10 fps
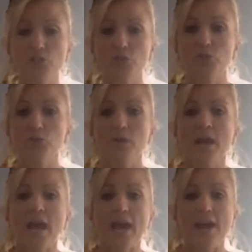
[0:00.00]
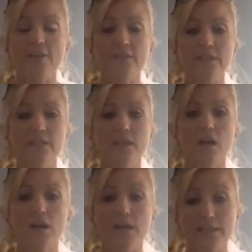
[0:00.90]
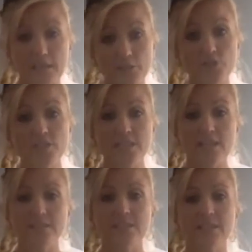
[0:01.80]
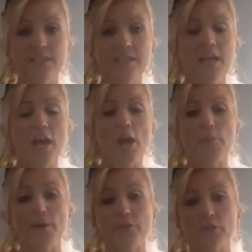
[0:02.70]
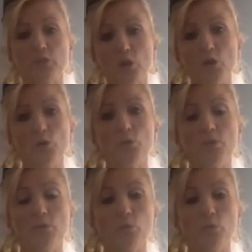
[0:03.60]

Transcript: to having a, uh, an understanding about the low